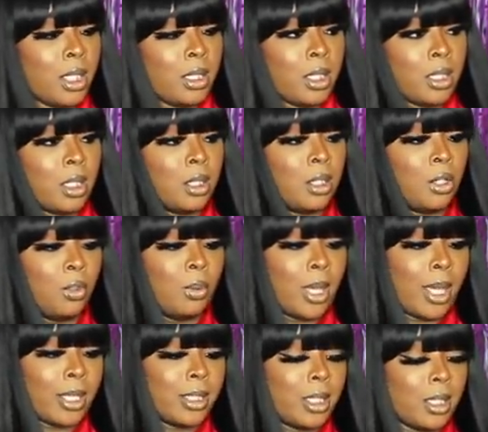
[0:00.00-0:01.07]
This is a
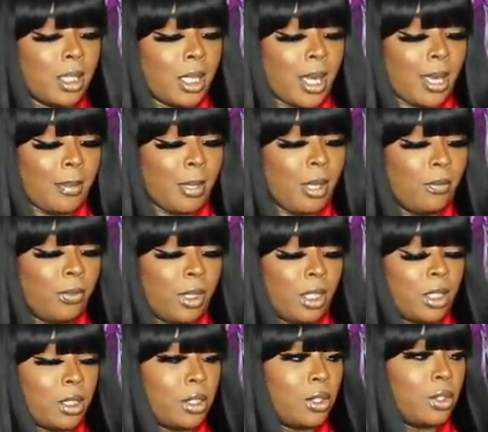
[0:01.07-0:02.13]
2X and the name of
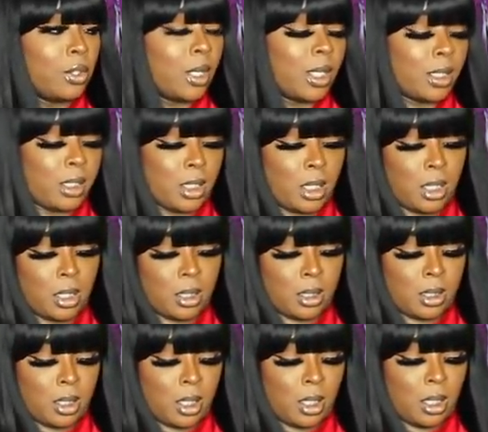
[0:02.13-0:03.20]
this dress
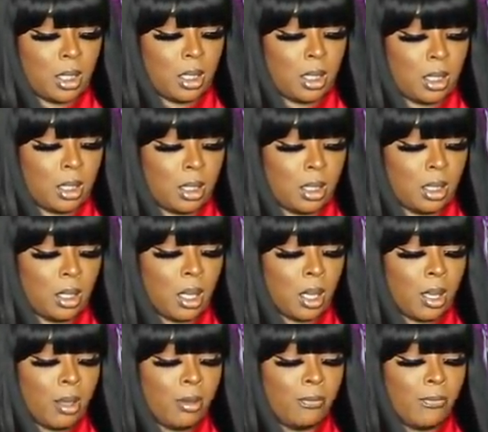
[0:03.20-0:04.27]
is the
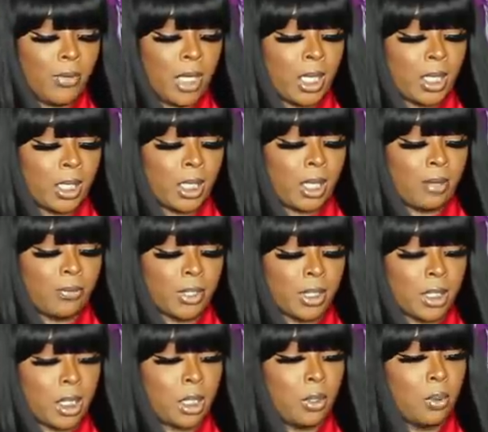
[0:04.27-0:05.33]
Fun Loving
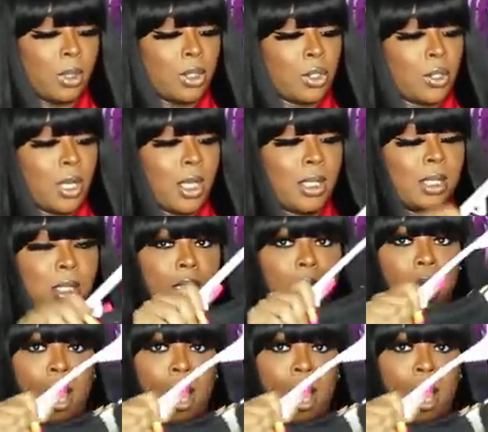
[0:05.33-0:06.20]
Sequin Dress.